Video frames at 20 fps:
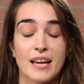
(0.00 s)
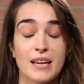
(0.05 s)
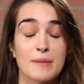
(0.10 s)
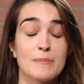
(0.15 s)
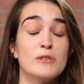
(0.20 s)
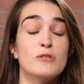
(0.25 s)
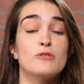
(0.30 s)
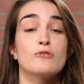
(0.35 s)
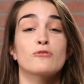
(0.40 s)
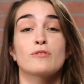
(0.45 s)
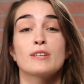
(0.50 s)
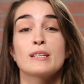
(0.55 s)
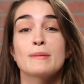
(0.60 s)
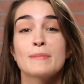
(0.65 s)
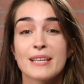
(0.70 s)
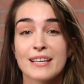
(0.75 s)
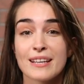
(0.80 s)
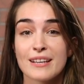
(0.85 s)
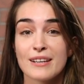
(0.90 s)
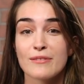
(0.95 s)
I've been
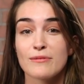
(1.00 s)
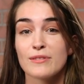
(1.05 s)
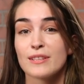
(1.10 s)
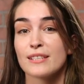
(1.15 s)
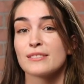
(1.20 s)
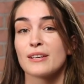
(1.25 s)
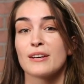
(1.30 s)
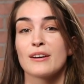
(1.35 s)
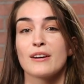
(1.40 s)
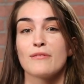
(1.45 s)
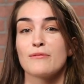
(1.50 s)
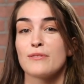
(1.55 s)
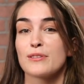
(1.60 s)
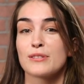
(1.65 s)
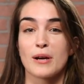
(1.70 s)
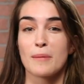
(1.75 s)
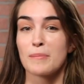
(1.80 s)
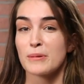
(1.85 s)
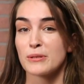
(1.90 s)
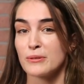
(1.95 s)
dreaming of this, of
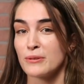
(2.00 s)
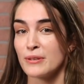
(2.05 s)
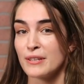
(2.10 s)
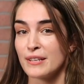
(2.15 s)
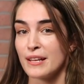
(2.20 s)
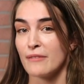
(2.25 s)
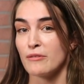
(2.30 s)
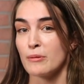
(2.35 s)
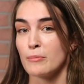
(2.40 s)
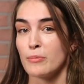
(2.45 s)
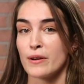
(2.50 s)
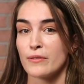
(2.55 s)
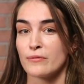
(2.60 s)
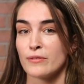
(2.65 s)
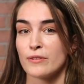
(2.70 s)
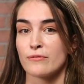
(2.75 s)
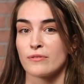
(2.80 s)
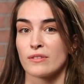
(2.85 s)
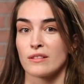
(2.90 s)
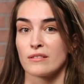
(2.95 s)
this opportunity to have a
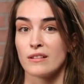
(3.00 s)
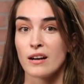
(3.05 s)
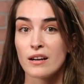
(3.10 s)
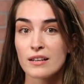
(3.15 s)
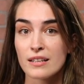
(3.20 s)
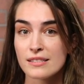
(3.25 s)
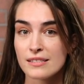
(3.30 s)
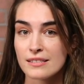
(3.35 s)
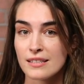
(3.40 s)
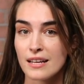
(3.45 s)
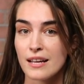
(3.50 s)
boyfriend for the longest